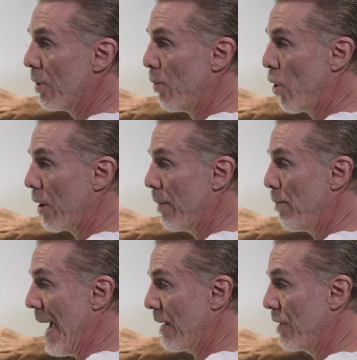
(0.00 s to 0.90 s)
or more
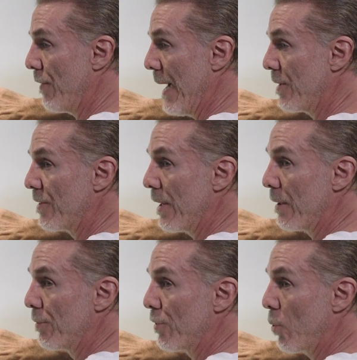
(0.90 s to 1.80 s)
compactified
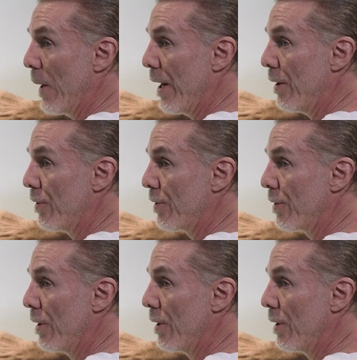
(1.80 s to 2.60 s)
set of squares,